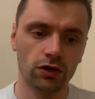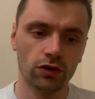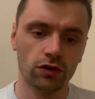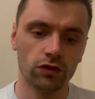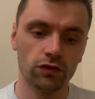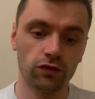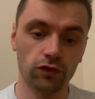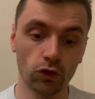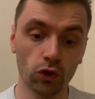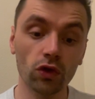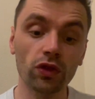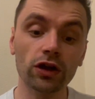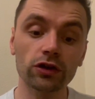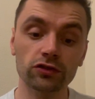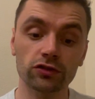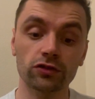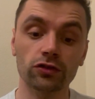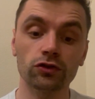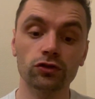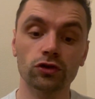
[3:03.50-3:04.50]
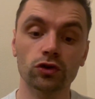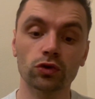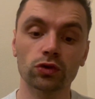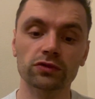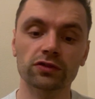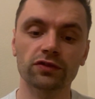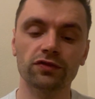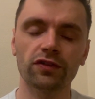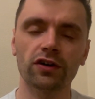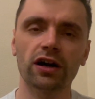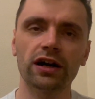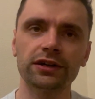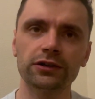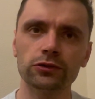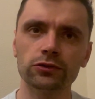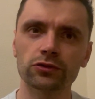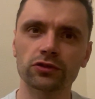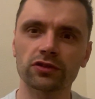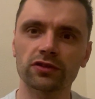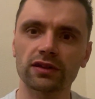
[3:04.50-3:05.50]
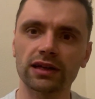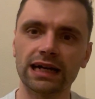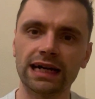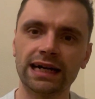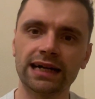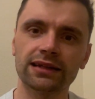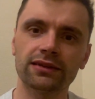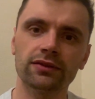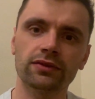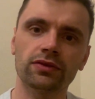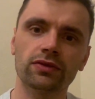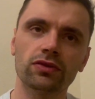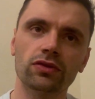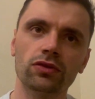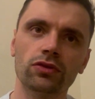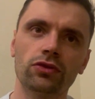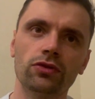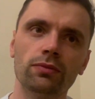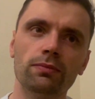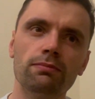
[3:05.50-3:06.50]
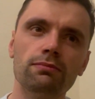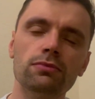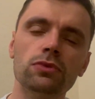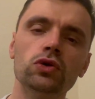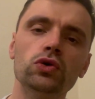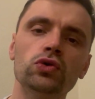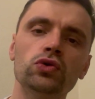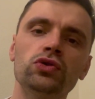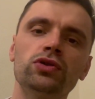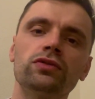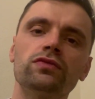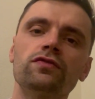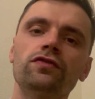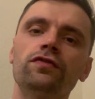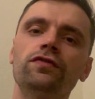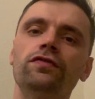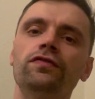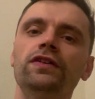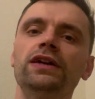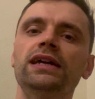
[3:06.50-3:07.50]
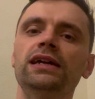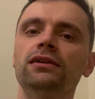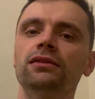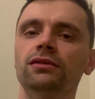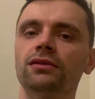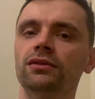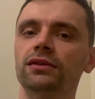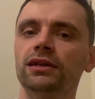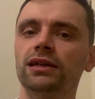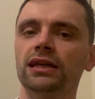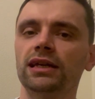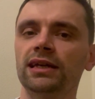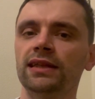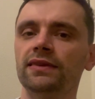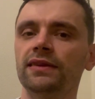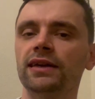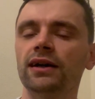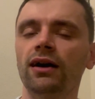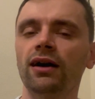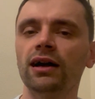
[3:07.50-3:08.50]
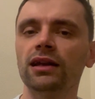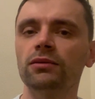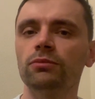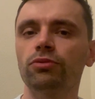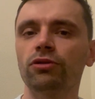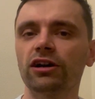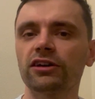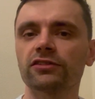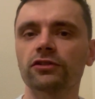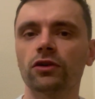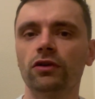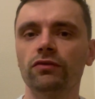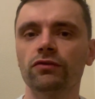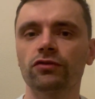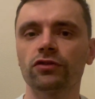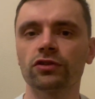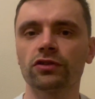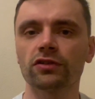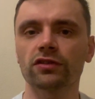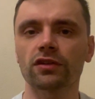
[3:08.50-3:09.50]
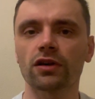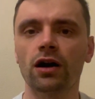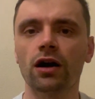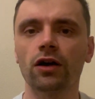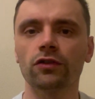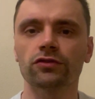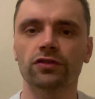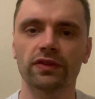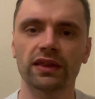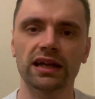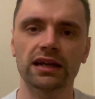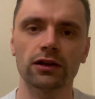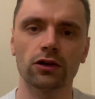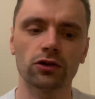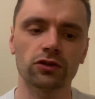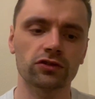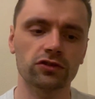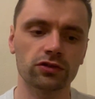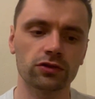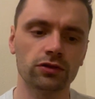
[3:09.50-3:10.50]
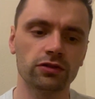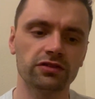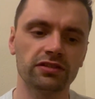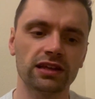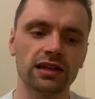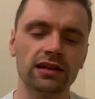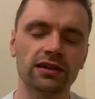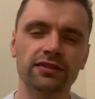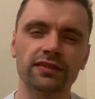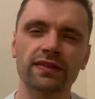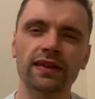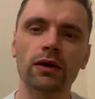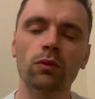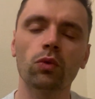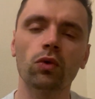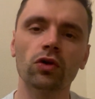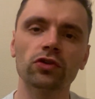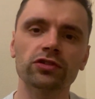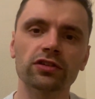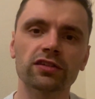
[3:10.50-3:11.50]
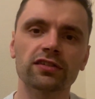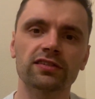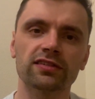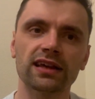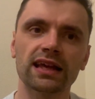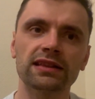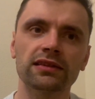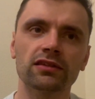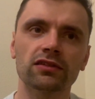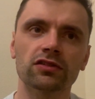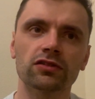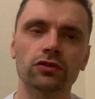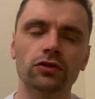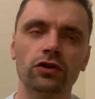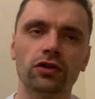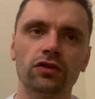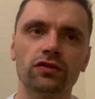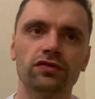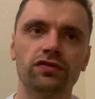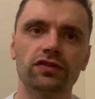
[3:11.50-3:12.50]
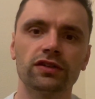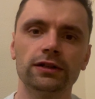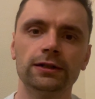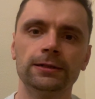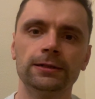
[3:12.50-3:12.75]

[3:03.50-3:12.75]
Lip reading: for those two quarterfinals and the mood and feel in the Ireland press conference after they'd lost to New Zealand. And there was a sense of